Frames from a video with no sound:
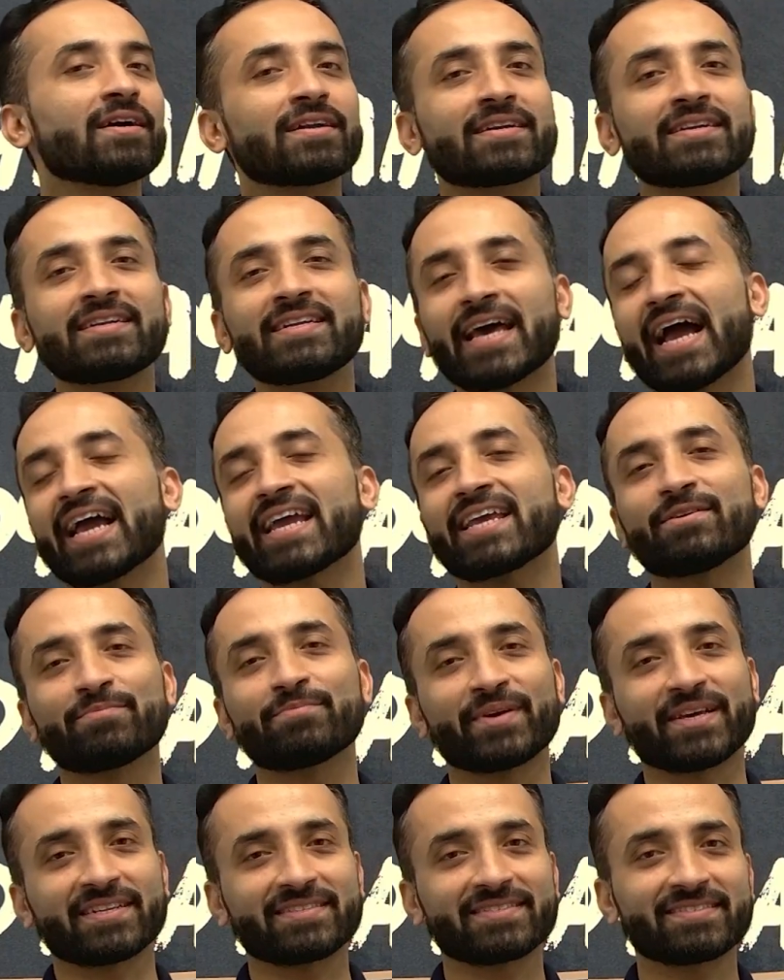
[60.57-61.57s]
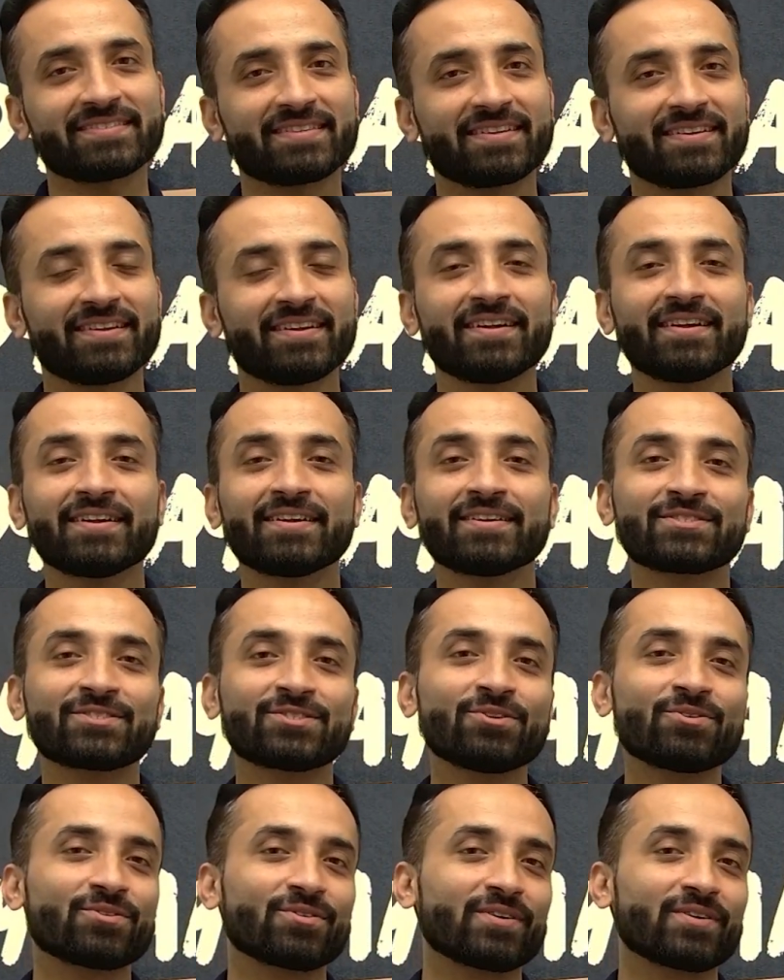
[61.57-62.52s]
dynamics. So